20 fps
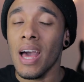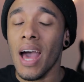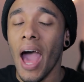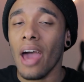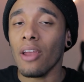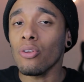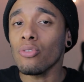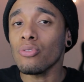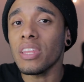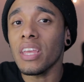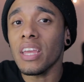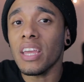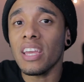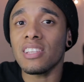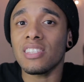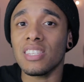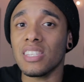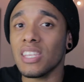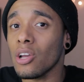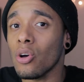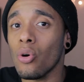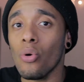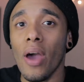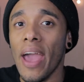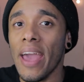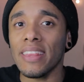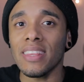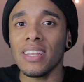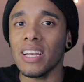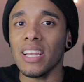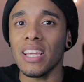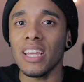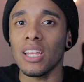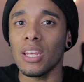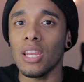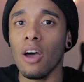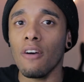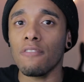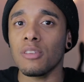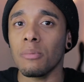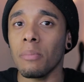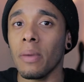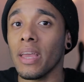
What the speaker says: I don't think it's single-handedly enough to